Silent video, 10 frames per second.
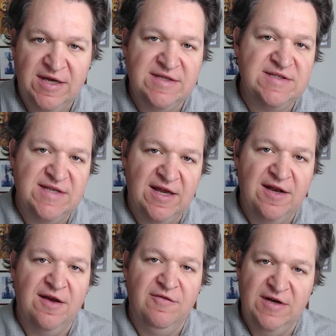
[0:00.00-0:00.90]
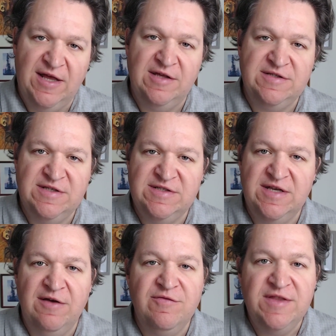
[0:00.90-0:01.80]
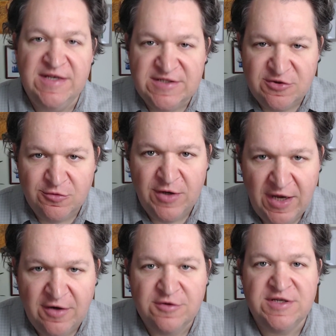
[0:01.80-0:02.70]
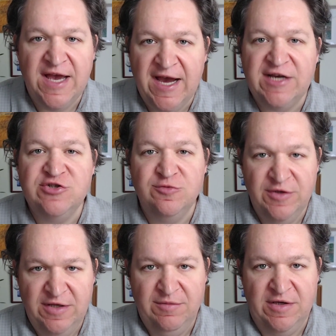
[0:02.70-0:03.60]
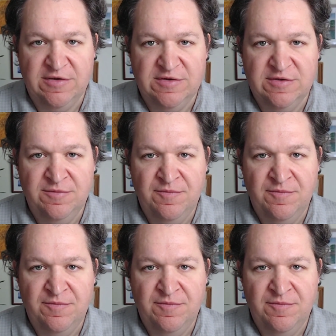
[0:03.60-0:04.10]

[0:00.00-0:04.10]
instead of analysis of this creator's actual emails.